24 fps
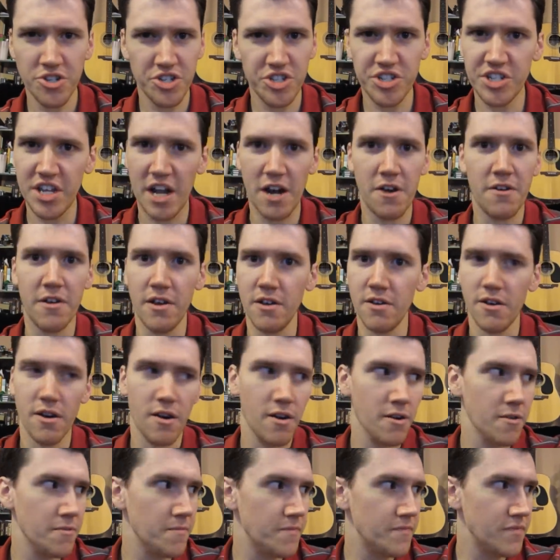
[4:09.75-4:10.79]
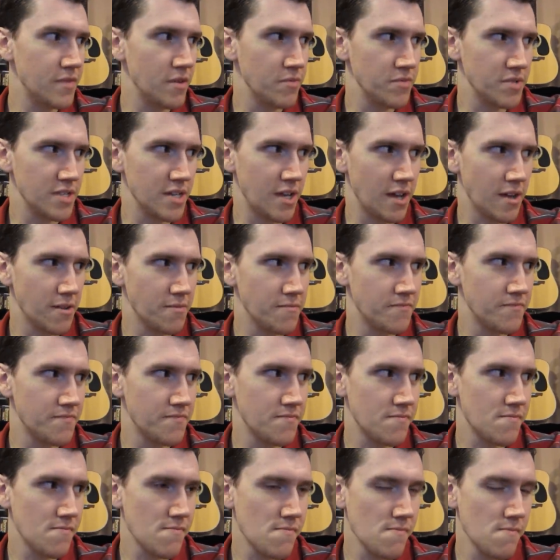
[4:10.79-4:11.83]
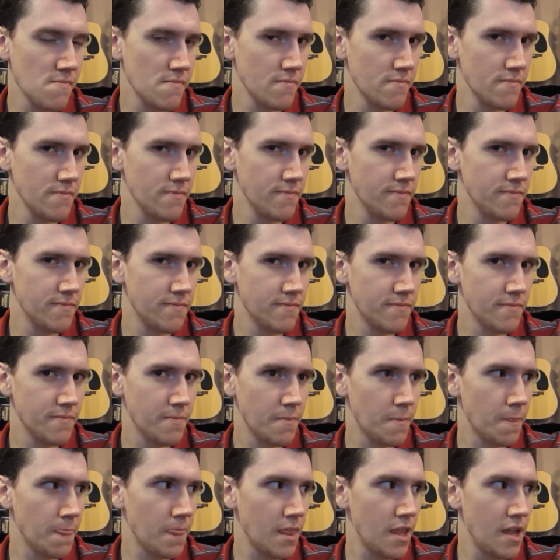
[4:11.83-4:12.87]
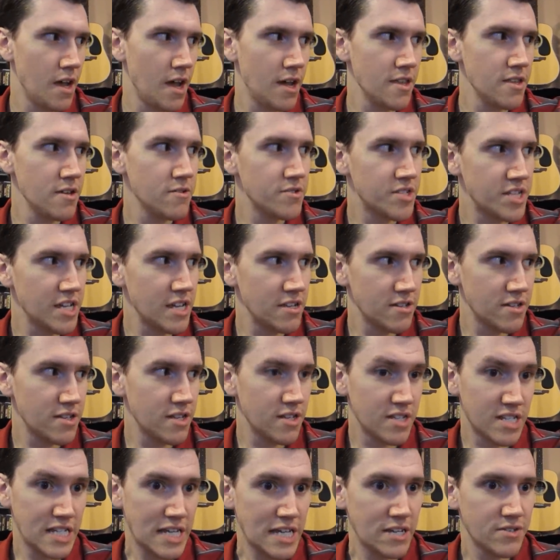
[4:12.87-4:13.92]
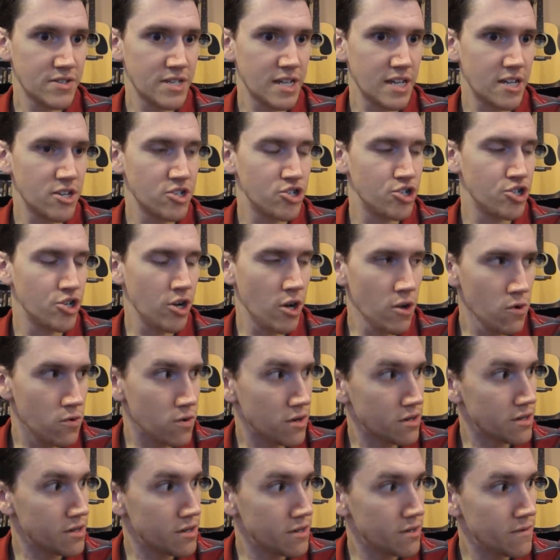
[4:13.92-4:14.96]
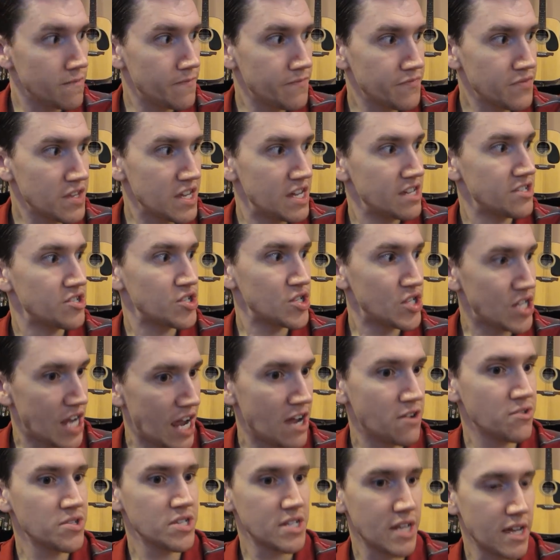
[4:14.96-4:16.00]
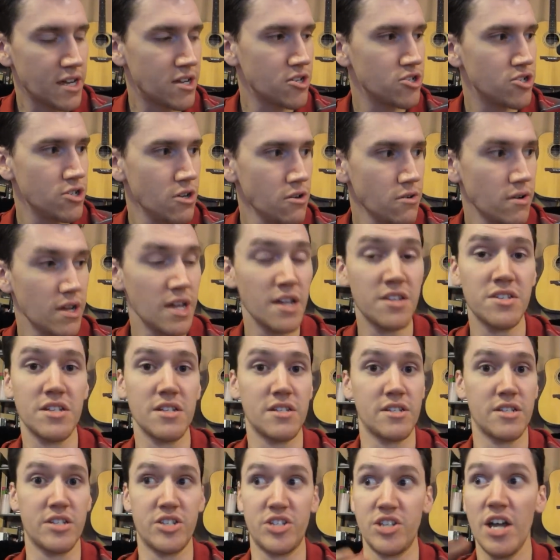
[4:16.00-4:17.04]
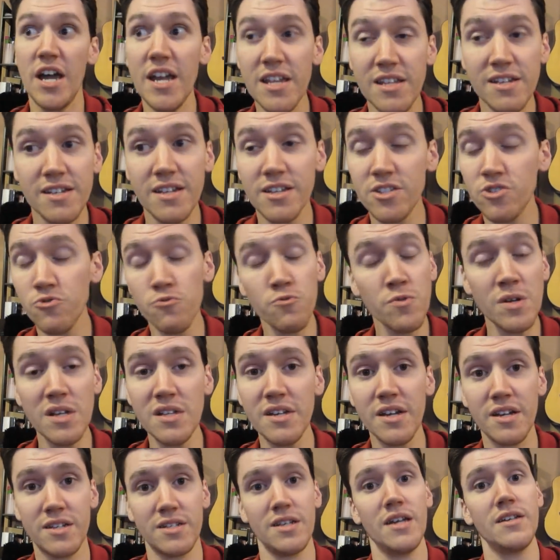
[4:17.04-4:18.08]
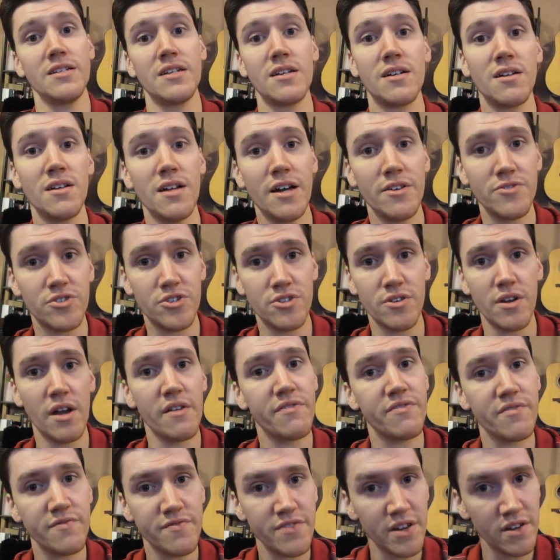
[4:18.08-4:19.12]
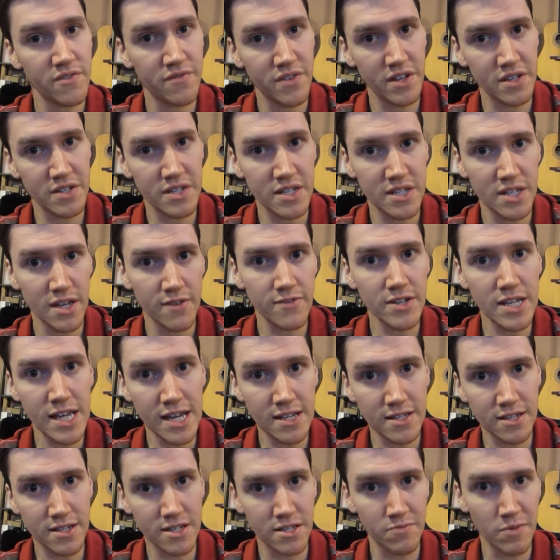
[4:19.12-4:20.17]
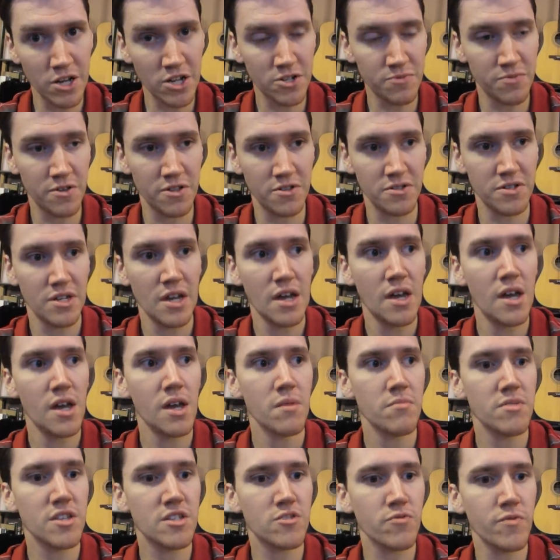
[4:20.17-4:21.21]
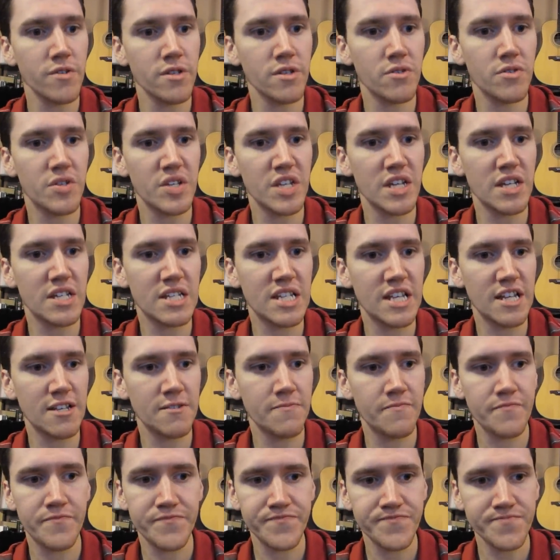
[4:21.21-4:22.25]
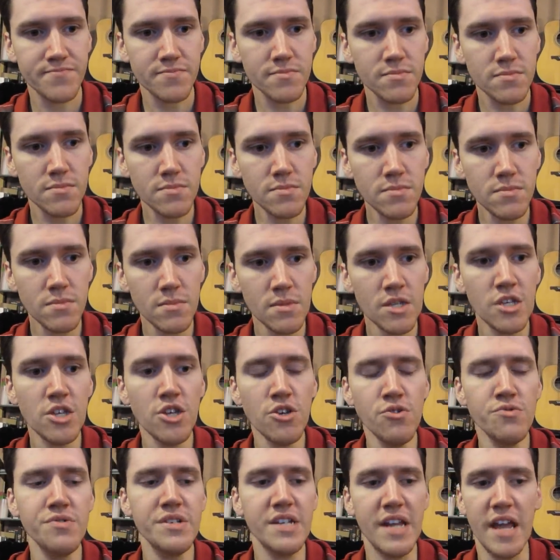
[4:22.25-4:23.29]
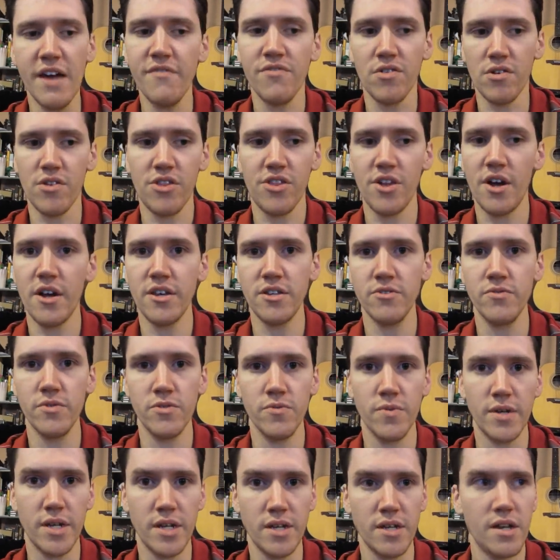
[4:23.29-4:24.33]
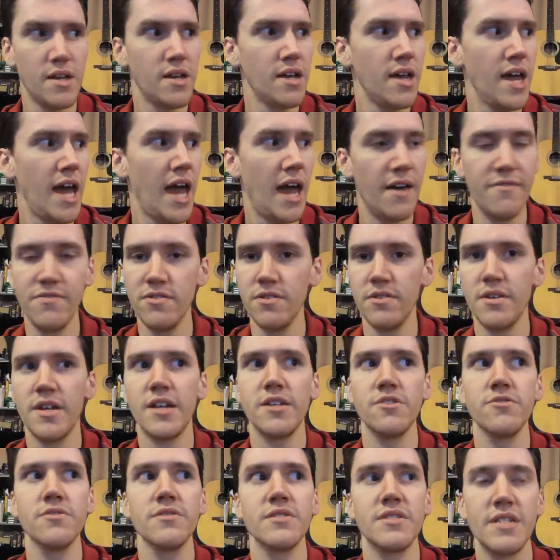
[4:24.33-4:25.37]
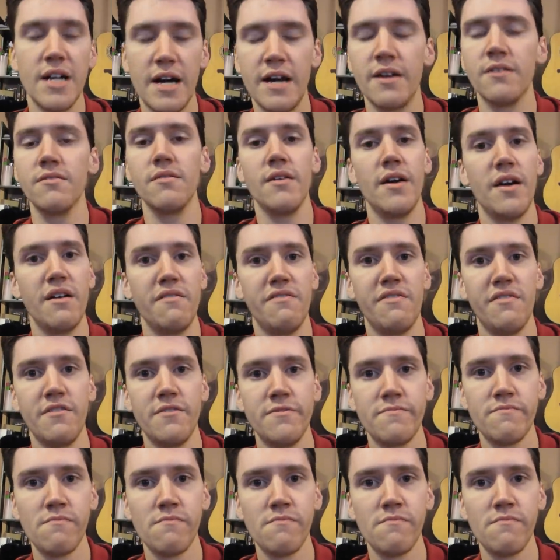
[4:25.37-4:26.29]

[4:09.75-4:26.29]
just stared at her and was like... You thought I was joking. It sounds like a joke. It sounds like a joke. It's exciting. It's really exciting. Cloud Strife from Final Fantasy VII added to Smash Bros. But it's one of those things that you never thought you would read, ever, in your entire life.